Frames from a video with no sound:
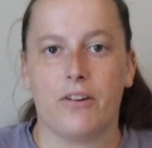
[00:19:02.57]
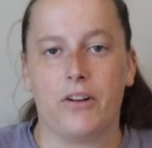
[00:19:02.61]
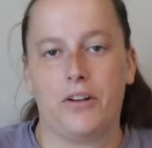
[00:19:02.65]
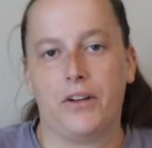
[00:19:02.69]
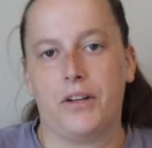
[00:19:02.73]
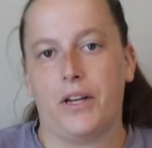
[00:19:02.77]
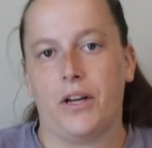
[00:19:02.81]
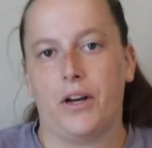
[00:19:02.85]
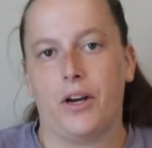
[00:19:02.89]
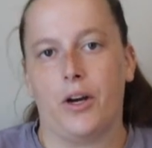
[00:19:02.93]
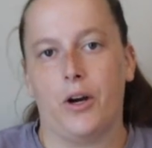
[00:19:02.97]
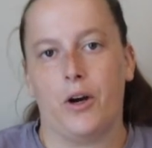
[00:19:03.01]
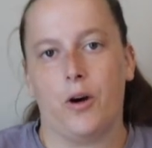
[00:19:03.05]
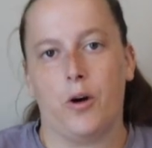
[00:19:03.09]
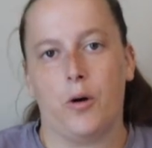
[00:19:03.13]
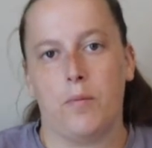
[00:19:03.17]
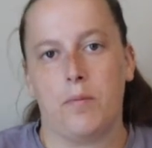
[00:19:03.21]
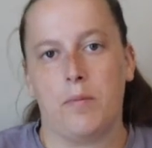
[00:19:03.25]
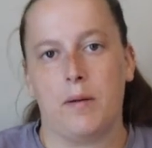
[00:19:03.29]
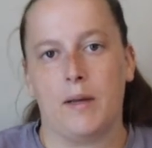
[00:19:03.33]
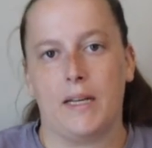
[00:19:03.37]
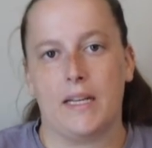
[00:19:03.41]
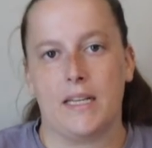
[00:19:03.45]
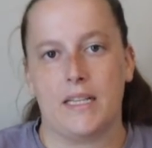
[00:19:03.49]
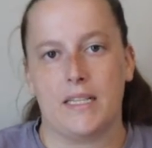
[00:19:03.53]
really
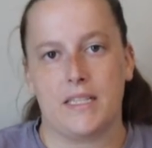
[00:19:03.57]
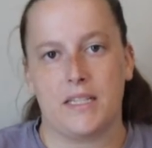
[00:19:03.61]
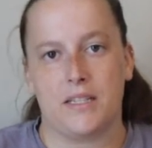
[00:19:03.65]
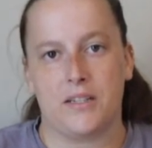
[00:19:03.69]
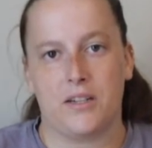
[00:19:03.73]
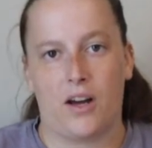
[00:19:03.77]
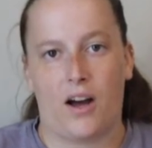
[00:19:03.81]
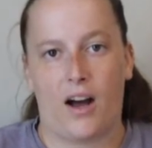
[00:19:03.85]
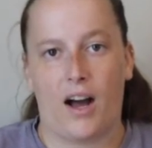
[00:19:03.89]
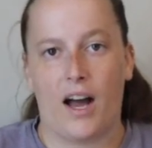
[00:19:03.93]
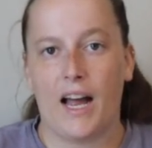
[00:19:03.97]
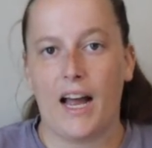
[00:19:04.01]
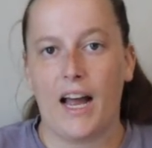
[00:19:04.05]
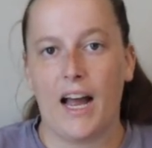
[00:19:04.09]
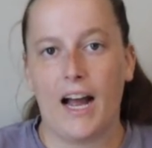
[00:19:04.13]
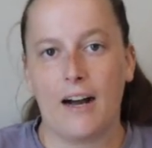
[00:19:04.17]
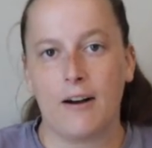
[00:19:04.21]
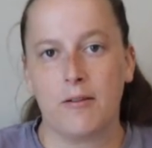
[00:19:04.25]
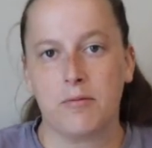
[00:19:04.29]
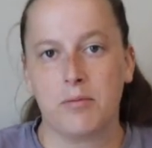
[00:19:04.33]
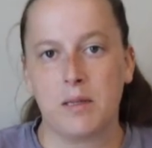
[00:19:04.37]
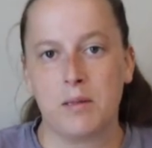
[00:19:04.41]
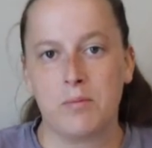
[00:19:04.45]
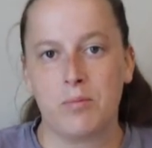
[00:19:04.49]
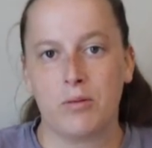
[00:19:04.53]
hope is not
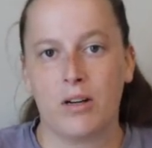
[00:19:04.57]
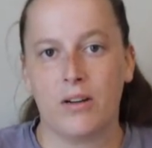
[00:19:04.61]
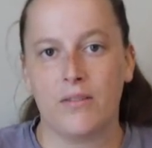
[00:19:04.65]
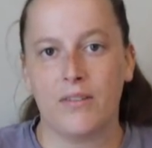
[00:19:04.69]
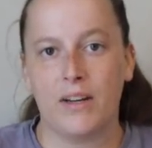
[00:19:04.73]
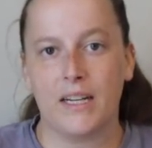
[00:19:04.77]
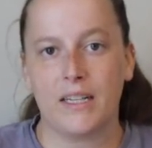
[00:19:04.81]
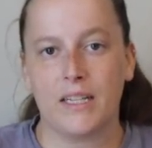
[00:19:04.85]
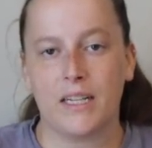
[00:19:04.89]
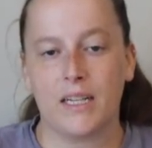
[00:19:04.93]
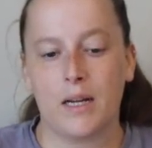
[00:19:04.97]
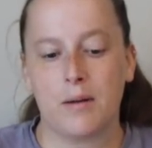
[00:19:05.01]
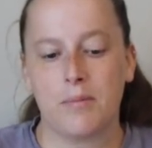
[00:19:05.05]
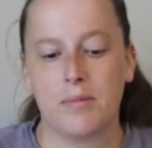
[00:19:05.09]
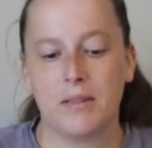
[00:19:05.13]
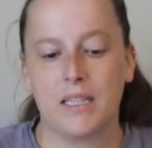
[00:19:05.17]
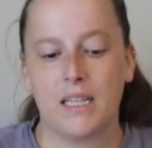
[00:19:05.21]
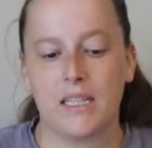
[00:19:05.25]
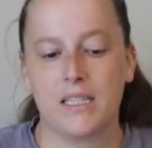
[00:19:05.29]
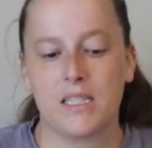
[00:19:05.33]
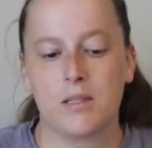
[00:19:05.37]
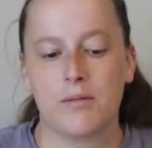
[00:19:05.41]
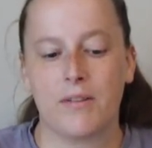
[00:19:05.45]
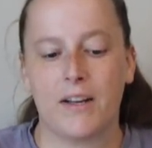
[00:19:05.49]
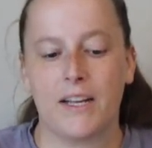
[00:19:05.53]
how people have ended up in
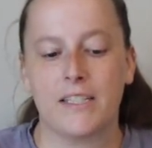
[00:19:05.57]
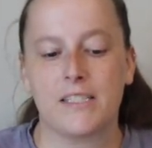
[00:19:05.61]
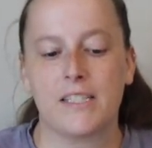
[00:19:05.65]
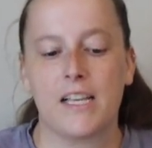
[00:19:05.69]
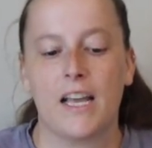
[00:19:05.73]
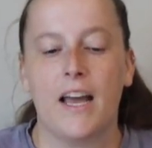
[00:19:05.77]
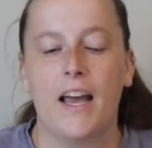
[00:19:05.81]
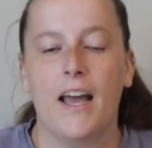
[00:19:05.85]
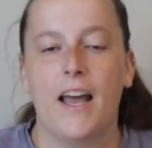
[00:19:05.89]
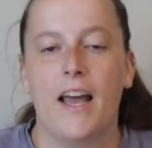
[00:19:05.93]
this space.